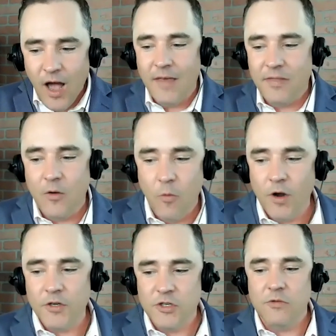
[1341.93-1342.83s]
I think,
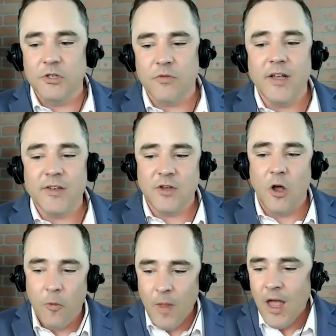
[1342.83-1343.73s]
want to address.
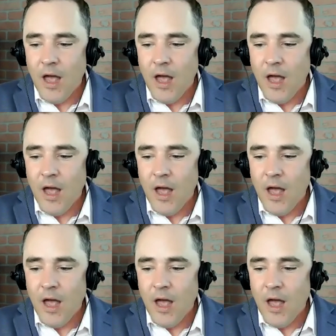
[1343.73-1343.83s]
So